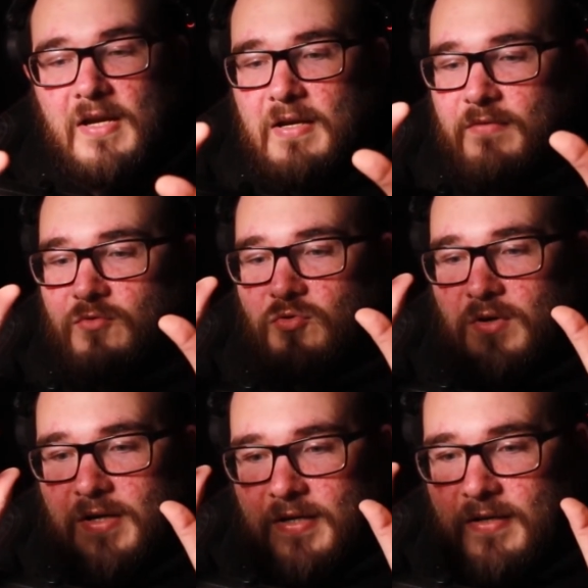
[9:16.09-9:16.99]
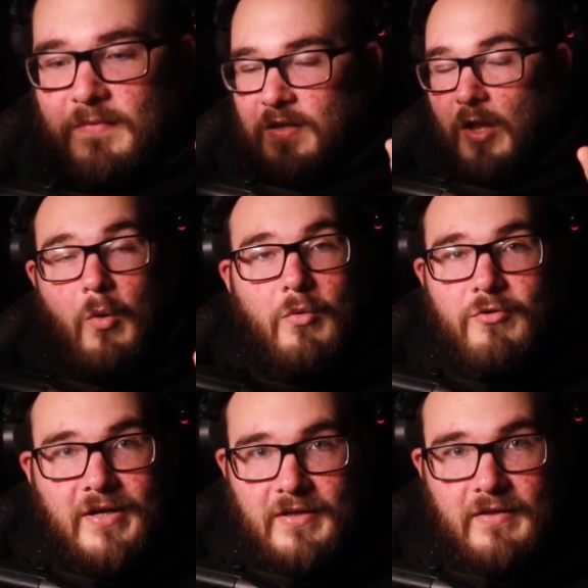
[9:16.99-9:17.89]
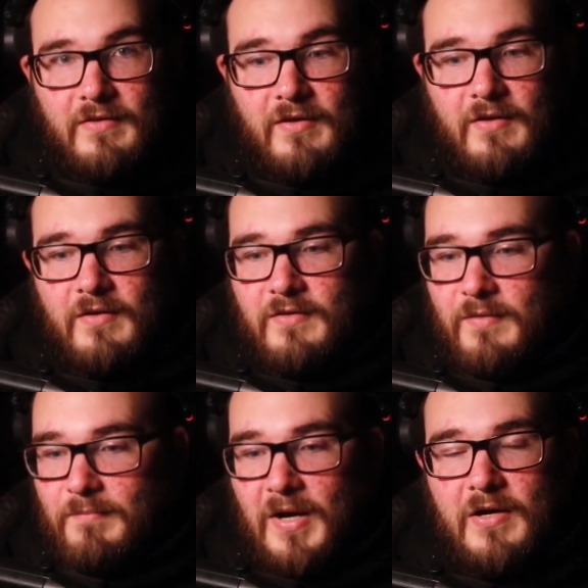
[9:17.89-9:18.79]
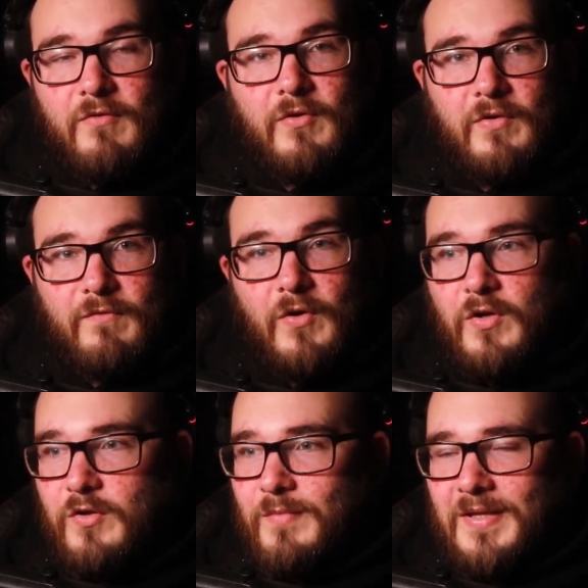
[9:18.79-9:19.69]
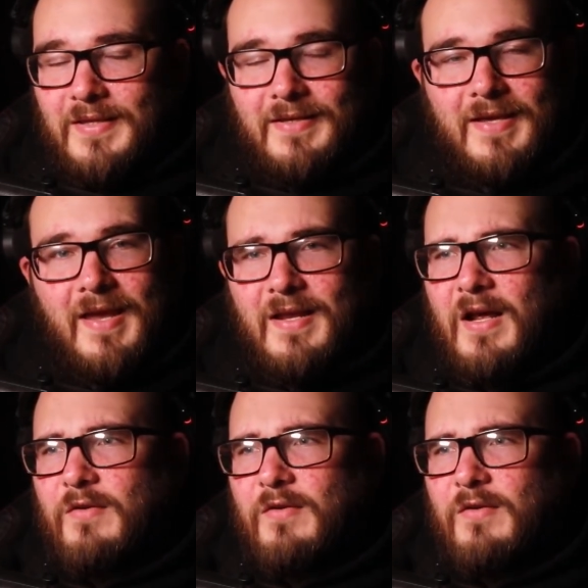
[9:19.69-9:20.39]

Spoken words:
I have tried lowering the microphone volume and the gain,